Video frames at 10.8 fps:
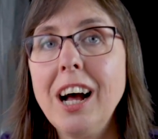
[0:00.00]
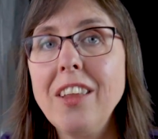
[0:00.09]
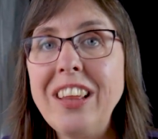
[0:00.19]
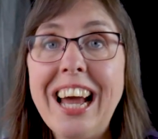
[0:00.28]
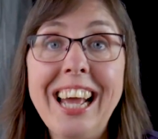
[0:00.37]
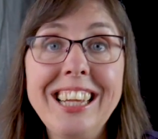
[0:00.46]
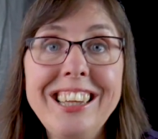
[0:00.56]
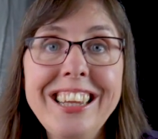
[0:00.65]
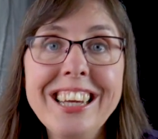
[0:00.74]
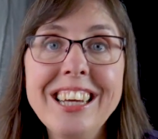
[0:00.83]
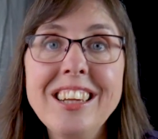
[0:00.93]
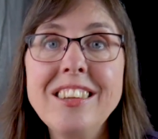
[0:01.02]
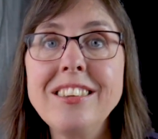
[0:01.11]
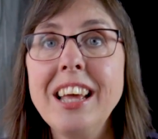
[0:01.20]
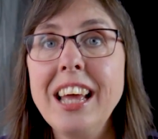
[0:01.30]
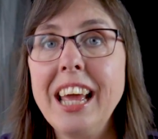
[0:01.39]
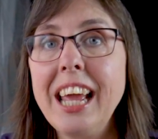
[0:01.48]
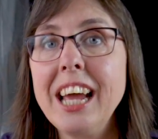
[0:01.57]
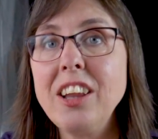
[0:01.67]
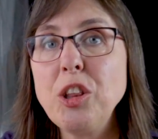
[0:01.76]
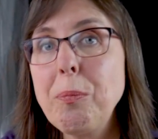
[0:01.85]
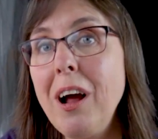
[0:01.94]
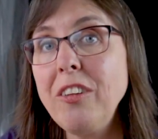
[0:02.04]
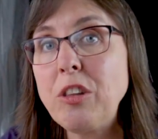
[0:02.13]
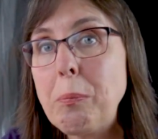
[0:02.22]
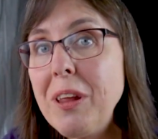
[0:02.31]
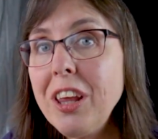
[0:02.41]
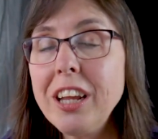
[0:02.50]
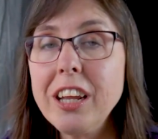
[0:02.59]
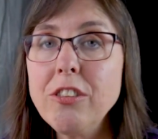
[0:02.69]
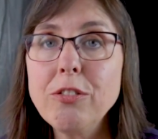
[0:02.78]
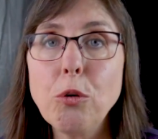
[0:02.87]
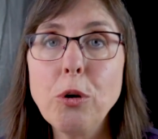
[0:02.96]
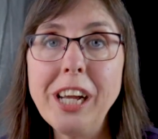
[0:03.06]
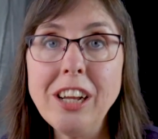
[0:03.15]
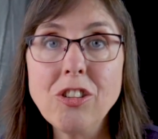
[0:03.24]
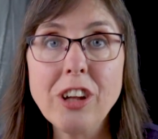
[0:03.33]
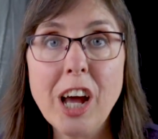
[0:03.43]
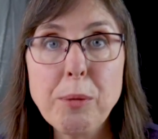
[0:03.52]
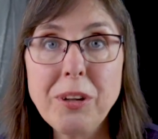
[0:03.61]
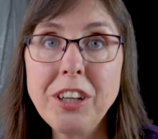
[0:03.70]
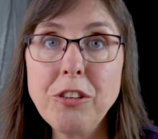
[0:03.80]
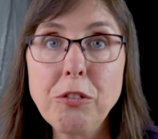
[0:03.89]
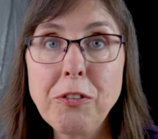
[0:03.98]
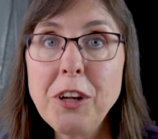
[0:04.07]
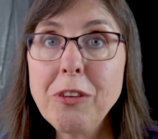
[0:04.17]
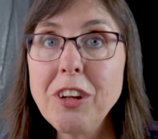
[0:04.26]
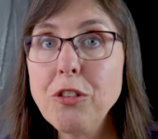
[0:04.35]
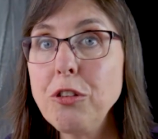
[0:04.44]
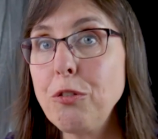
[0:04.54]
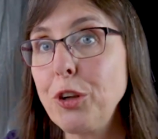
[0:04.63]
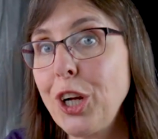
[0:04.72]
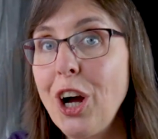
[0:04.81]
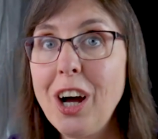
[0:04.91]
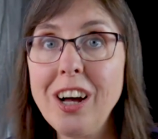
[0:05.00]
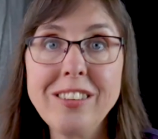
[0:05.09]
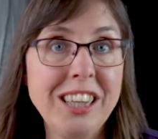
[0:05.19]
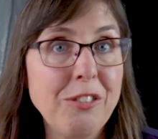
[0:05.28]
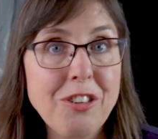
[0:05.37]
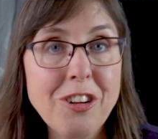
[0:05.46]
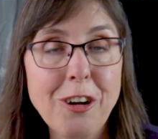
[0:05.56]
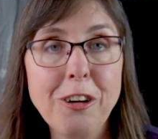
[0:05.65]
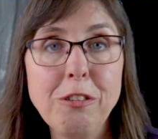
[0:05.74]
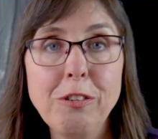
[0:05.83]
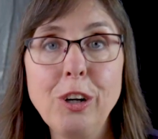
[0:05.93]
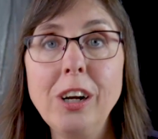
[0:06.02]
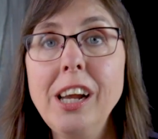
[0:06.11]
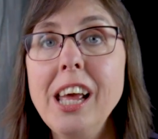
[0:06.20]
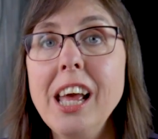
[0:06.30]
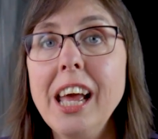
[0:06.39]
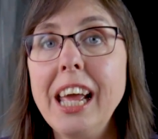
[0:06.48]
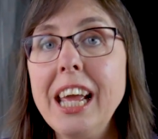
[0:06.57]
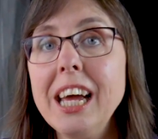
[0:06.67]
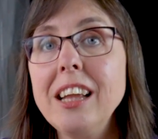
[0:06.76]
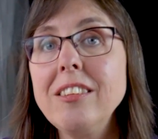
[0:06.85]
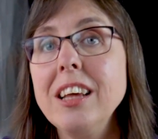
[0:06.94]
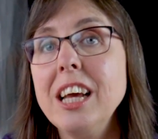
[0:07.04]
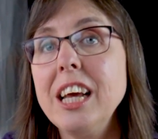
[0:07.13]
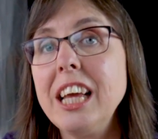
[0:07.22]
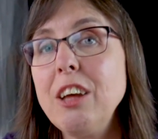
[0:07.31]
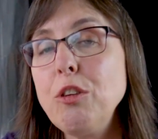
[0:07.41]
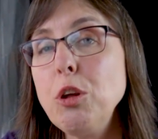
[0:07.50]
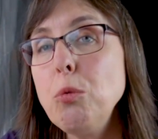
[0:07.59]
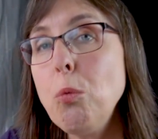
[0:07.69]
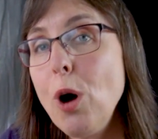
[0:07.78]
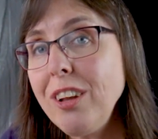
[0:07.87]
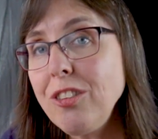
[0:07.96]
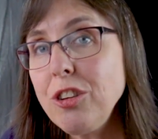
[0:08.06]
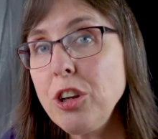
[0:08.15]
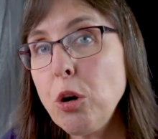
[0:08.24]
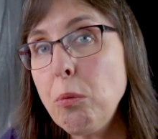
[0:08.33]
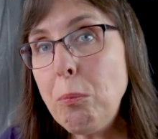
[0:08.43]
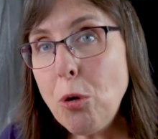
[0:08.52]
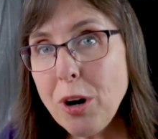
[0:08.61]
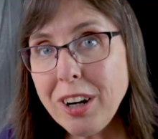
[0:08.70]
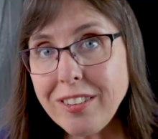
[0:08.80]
the ideas and the possibilities for each type of these fundraisers for the cause and the photographer. And if you want to know more